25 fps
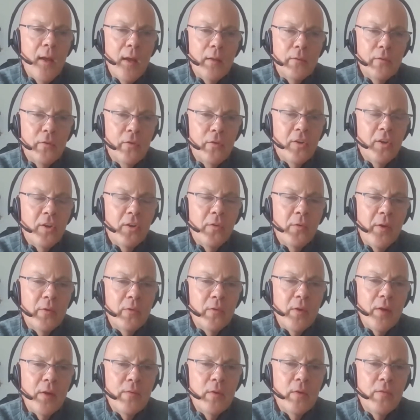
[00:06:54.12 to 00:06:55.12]
had to generate
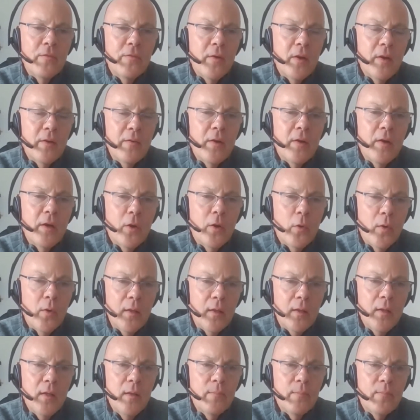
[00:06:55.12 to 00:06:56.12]
revenue very, very
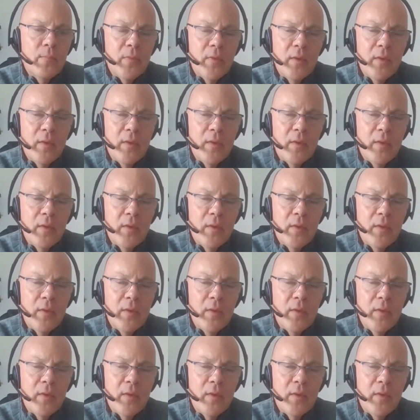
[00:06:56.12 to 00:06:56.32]
quickly.